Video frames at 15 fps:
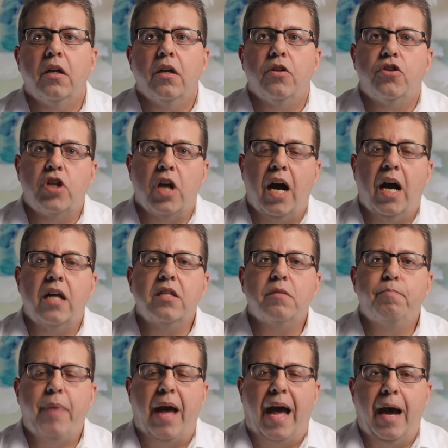John's
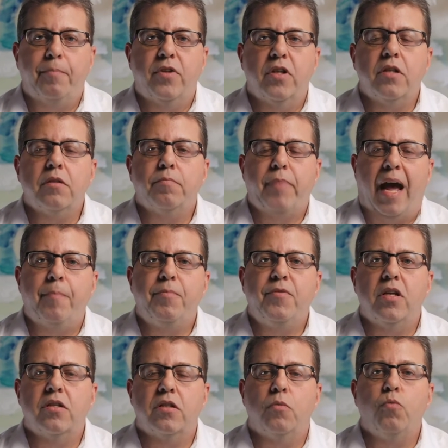
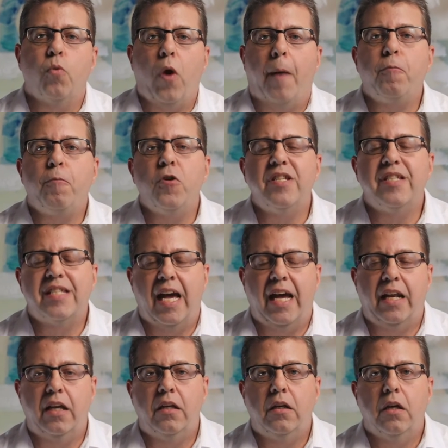baptism
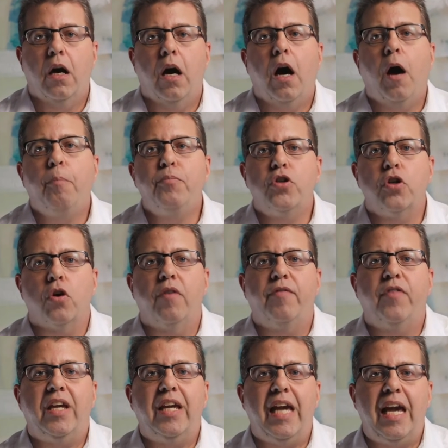represented a
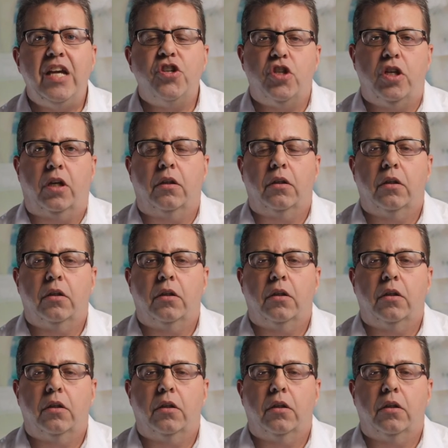purification.